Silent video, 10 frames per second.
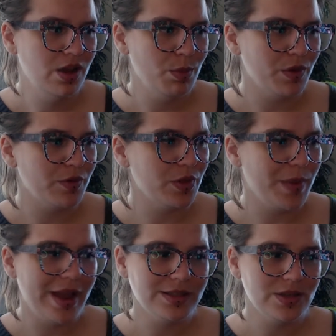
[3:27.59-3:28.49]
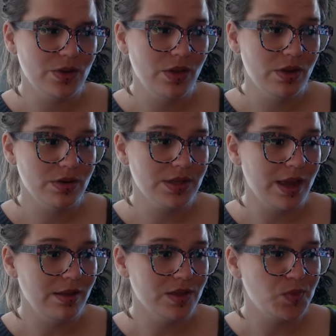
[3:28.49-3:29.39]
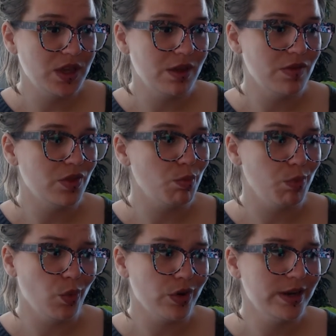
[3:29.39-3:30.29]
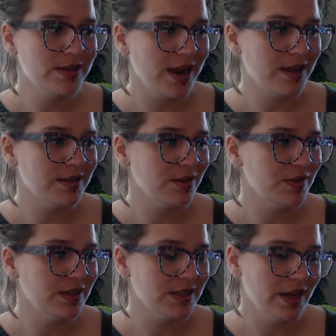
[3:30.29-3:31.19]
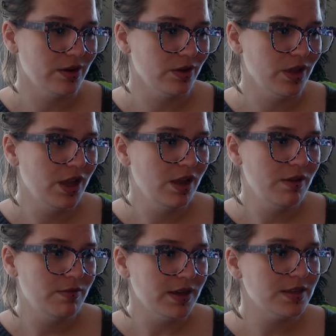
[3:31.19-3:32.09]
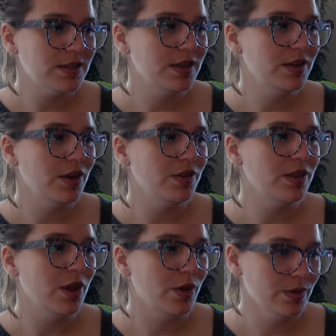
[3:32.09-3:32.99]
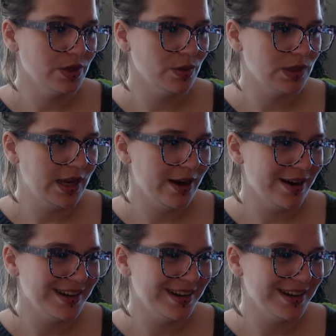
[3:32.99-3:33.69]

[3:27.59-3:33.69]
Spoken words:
But for the past 2 years, Gail has been given the boring task of his title, fixing the ozone layer.